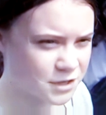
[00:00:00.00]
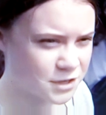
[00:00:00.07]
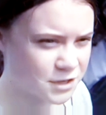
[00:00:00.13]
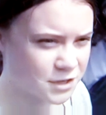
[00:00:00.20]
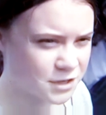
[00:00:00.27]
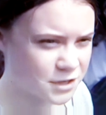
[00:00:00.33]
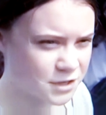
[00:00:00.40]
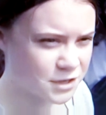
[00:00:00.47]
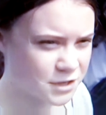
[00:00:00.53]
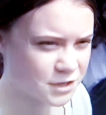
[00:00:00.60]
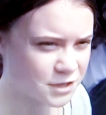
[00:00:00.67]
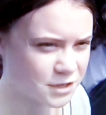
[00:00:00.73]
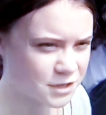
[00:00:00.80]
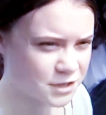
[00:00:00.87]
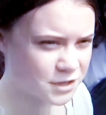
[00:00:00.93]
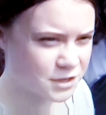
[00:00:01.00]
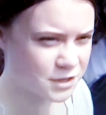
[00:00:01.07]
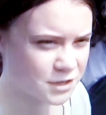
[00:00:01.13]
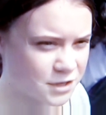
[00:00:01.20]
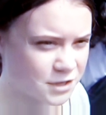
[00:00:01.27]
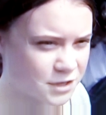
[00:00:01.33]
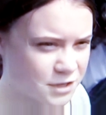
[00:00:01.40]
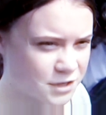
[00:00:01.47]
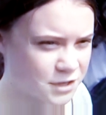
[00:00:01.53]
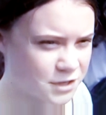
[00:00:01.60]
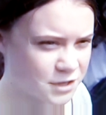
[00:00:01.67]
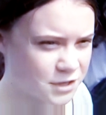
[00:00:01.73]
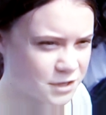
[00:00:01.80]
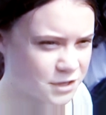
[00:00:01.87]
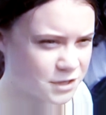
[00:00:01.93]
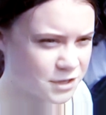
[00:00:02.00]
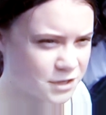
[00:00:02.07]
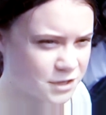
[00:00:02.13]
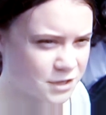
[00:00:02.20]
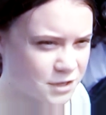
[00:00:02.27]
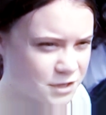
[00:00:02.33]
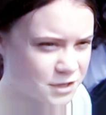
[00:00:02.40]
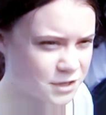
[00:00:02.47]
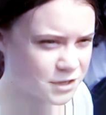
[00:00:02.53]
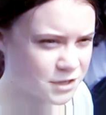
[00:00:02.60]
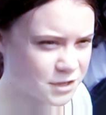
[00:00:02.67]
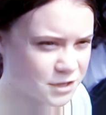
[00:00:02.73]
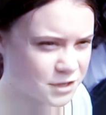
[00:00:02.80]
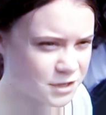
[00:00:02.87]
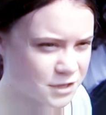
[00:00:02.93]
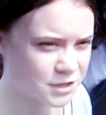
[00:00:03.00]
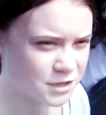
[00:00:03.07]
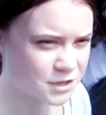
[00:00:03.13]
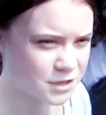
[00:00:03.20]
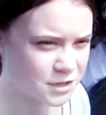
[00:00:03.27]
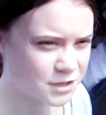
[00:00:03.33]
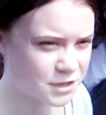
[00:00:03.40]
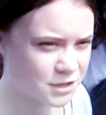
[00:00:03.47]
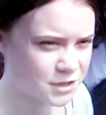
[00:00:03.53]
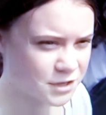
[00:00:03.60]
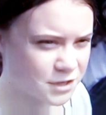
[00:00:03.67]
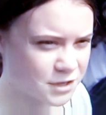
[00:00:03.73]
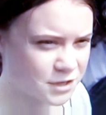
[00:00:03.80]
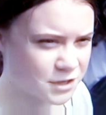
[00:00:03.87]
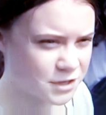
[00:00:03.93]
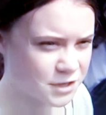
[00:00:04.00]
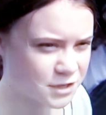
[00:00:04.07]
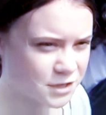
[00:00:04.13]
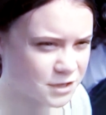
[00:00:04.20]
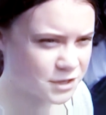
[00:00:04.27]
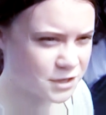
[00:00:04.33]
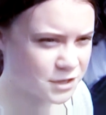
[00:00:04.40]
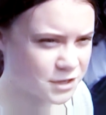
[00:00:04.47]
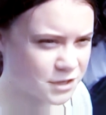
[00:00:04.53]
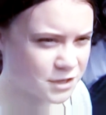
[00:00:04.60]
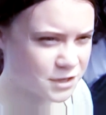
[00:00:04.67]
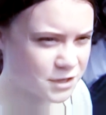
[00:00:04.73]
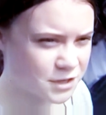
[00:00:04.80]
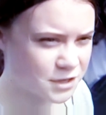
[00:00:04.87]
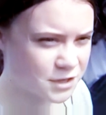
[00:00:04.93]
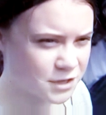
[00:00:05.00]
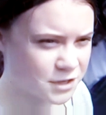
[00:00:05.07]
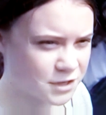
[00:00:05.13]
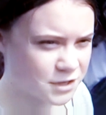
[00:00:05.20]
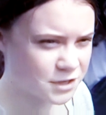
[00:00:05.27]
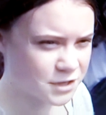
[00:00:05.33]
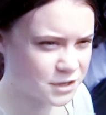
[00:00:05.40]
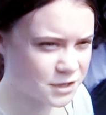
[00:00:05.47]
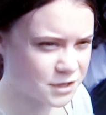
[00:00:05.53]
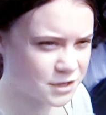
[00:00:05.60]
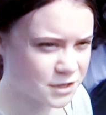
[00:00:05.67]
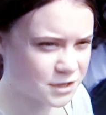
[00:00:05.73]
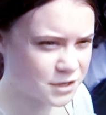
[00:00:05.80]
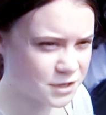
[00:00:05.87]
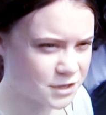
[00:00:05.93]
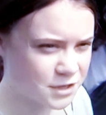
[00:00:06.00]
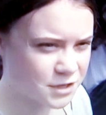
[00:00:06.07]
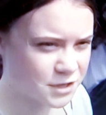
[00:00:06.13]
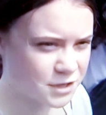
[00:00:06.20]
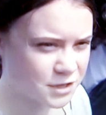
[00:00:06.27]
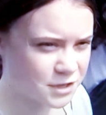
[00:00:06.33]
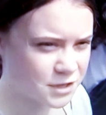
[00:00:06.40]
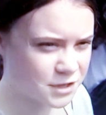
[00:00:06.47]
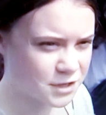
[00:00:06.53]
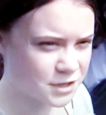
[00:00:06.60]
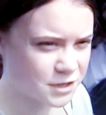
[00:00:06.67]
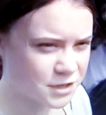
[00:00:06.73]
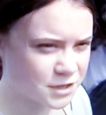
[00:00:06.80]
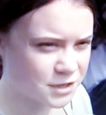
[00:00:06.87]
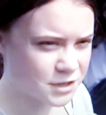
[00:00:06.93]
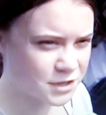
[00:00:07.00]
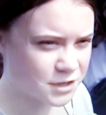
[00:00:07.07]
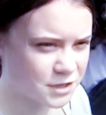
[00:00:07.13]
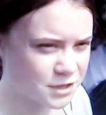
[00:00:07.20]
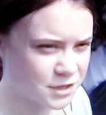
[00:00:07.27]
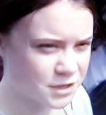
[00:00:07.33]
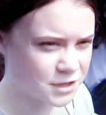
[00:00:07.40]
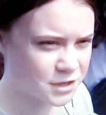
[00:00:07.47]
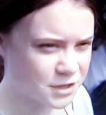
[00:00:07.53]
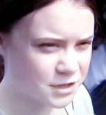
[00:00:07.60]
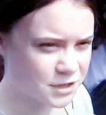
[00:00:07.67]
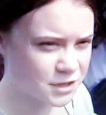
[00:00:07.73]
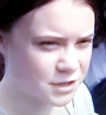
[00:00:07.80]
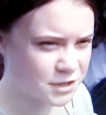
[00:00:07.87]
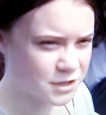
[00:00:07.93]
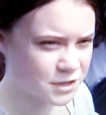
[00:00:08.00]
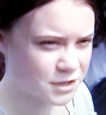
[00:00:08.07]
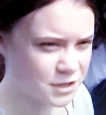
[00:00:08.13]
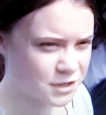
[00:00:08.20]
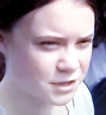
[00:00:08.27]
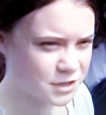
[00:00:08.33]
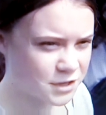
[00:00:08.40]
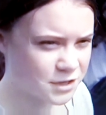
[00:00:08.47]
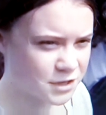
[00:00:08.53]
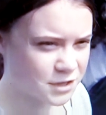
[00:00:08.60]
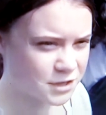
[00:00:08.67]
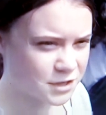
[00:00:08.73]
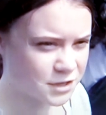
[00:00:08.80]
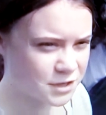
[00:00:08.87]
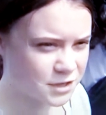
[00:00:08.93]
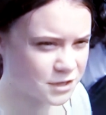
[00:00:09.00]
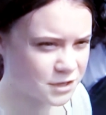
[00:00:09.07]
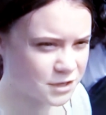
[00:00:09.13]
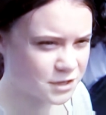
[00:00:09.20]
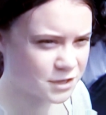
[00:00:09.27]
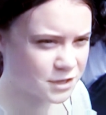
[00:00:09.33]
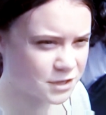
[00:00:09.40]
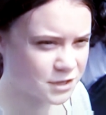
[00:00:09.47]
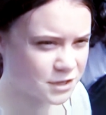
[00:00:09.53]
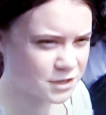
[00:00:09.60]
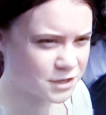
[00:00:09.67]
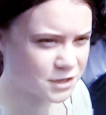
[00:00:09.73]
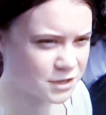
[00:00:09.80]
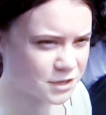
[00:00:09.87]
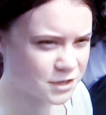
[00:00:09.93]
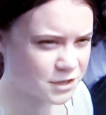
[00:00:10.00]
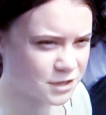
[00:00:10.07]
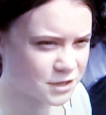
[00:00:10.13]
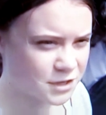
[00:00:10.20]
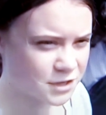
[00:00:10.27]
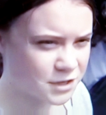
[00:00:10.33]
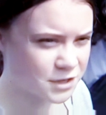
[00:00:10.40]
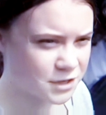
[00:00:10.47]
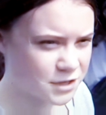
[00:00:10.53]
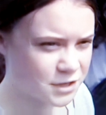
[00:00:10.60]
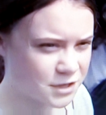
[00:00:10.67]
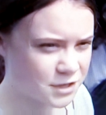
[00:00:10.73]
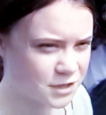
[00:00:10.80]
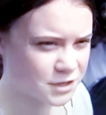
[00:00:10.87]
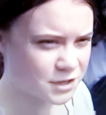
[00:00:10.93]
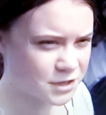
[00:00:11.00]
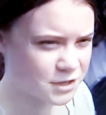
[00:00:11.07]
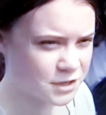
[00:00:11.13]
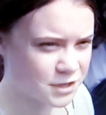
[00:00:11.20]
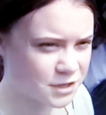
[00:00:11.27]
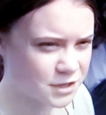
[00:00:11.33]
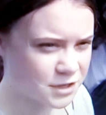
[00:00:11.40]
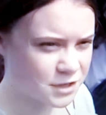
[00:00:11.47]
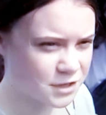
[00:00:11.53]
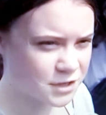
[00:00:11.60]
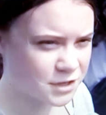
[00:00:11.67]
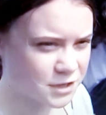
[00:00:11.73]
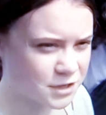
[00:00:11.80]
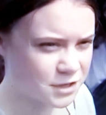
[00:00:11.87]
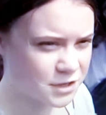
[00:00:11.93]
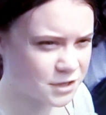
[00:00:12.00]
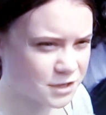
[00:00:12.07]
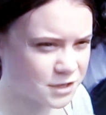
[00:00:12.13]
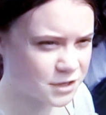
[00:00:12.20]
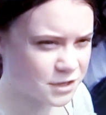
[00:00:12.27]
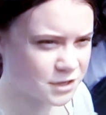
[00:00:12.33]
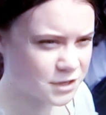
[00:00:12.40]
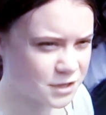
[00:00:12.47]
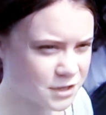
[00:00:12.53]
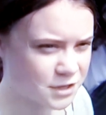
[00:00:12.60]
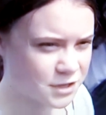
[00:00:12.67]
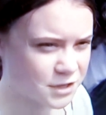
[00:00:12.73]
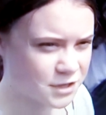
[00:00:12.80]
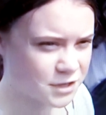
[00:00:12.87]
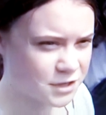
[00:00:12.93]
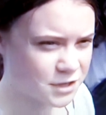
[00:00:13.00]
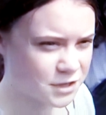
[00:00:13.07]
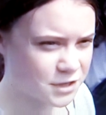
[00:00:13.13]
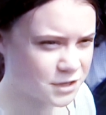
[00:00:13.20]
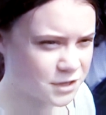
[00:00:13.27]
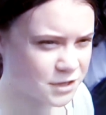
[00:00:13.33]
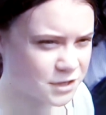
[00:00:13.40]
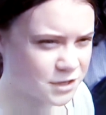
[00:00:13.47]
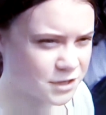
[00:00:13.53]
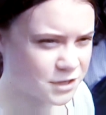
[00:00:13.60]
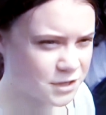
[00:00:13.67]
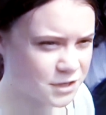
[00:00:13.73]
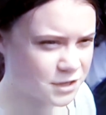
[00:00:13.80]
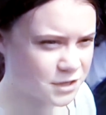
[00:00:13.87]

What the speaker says: the physics world, they are working on real new sources of energy, and this might be a field that Greta can learn more about as to what